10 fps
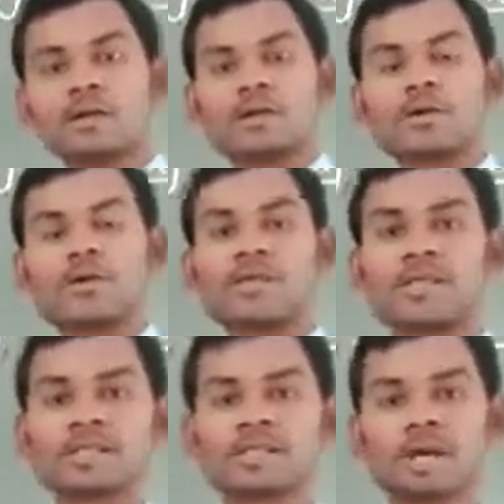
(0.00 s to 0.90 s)
the
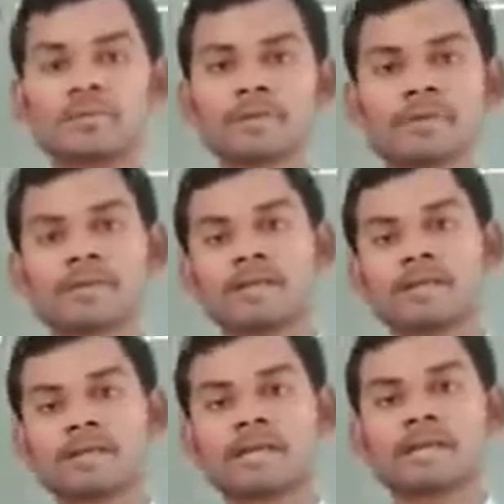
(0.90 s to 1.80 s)
congruency of the
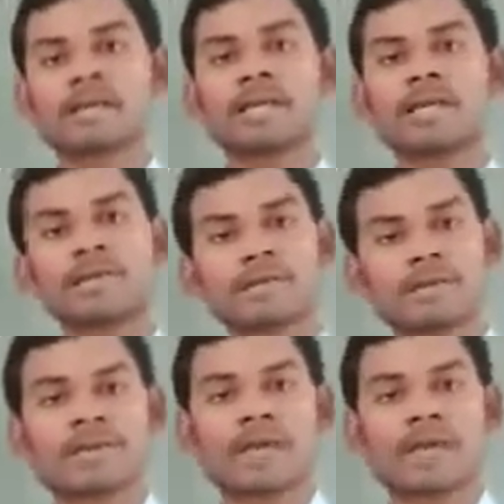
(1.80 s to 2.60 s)
triangle can be